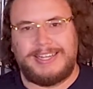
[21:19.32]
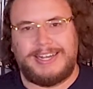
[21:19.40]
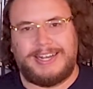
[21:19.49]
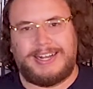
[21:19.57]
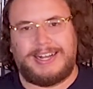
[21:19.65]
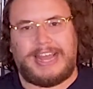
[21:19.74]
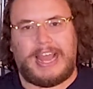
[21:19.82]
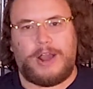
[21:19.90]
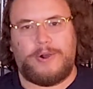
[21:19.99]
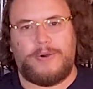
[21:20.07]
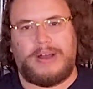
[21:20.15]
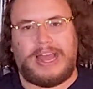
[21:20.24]

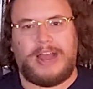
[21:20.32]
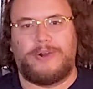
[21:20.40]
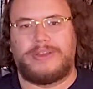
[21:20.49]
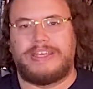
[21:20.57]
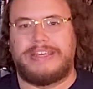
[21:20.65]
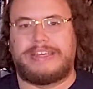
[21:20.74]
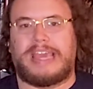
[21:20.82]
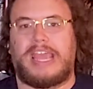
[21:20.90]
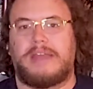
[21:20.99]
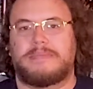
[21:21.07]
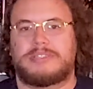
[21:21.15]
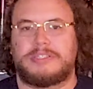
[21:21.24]
how he
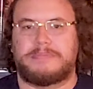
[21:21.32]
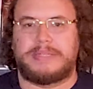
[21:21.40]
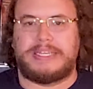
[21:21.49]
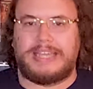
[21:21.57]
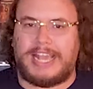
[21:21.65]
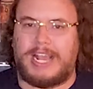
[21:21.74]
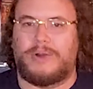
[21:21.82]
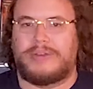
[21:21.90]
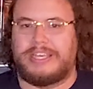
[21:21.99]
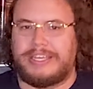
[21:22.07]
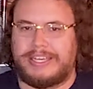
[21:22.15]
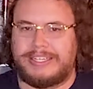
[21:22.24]
came to be how
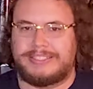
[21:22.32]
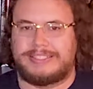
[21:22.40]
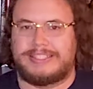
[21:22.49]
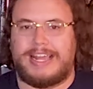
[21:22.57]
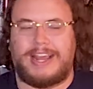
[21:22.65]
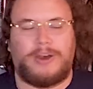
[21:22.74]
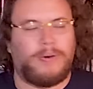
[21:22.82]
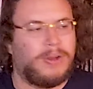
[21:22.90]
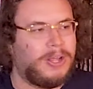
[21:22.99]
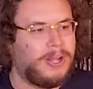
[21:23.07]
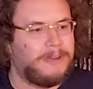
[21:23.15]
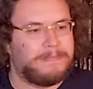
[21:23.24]
he is now.
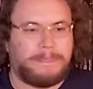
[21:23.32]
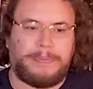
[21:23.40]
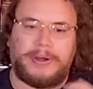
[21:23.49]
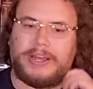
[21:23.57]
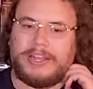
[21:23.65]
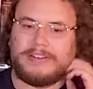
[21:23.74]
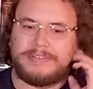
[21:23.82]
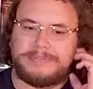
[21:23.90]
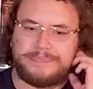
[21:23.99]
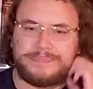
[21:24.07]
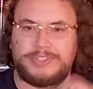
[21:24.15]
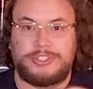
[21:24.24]
But
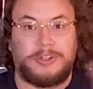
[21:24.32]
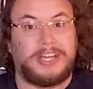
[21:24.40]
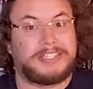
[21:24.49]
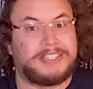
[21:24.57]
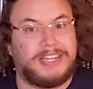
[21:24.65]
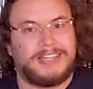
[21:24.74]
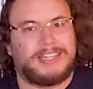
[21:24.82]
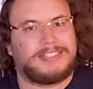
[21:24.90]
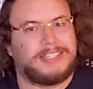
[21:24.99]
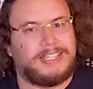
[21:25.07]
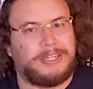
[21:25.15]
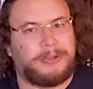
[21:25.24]
so that's
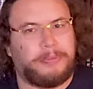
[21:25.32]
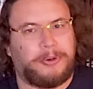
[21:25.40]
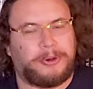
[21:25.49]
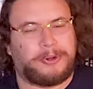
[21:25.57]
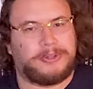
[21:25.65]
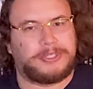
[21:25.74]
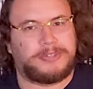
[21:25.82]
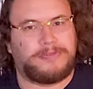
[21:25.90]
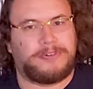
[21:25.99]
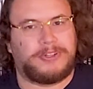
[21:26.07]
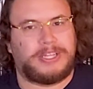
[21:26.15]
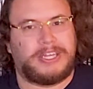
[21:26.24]
a little more
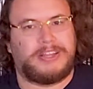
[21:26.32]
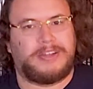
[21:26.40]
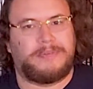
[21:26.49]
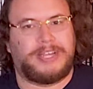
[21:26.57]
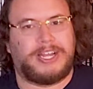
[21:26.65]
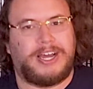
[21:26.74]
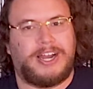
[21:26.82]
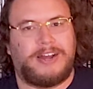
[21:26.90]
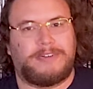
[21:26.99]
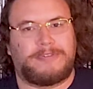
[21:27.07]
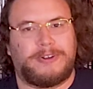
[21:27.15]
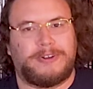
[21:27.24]
Christopher Lee than we got
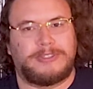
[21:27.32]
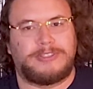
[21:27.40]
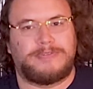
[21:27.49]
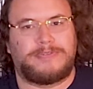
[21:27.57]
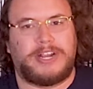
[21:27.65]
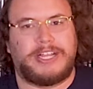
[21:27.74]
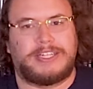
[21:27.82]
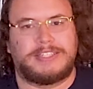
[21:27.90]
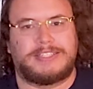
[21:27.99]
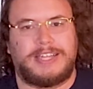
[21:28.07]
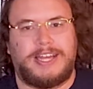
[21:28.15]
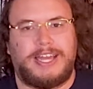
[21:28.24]
out of Curse of
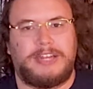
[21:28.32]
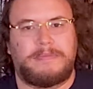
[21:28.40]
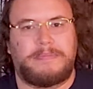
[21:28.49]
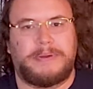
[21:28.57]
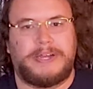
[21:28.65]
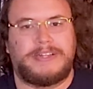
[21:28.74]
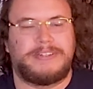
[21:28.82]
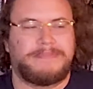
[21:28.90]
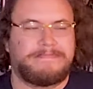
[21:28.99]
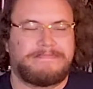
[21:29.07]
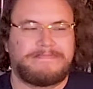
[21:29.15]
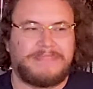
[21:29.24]
Frankenstein, but
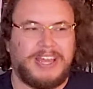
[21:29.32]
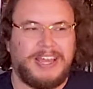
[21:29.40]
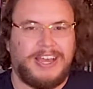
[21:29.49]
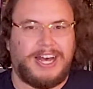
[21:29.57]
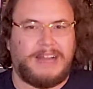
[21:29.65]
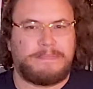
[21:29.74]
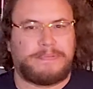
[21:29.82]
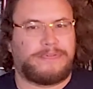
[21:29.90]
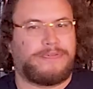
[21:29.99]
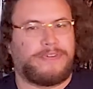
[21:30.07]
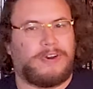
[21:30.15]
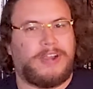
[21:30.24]
I
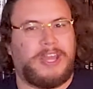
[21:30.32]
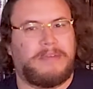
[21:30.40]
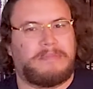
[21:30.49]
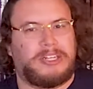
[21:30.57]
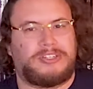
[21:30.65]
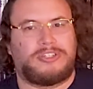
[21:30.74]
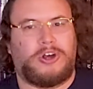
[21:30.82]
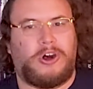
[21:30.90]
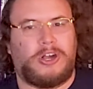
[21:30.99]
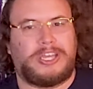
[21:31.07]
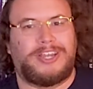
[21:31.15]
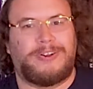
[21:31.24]
prefer him in
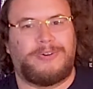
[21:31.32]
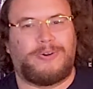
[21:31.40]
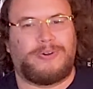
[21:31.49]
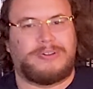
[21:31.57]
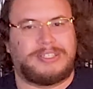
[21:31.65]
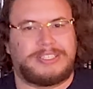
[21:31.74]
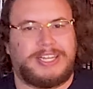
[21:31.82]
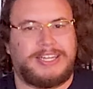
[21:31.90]
talking roles.